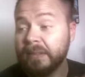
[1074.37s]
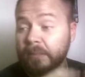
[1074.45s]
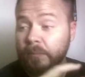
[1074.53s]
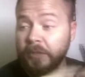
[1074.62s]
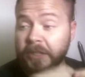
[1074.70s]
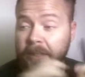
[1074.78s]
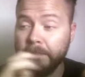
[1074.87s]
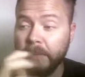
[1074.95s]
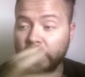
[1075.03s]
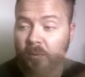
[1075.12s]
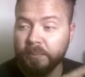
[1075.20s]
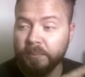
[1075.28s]
chicken
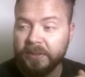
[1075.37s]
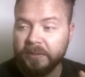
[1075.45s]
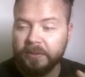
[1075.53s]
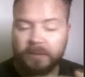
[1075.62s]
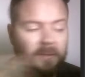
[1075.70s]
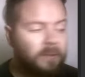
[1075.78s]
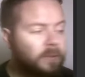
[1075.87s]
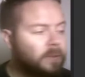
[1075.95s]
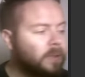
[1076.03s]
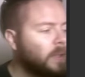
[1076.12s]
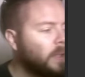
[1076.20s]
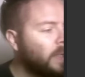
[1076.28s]
bone pistol,
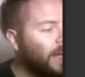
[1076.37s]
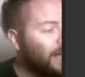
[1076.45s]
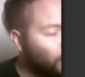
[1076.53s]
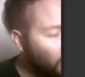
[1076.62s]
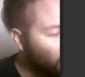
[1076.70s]
and you have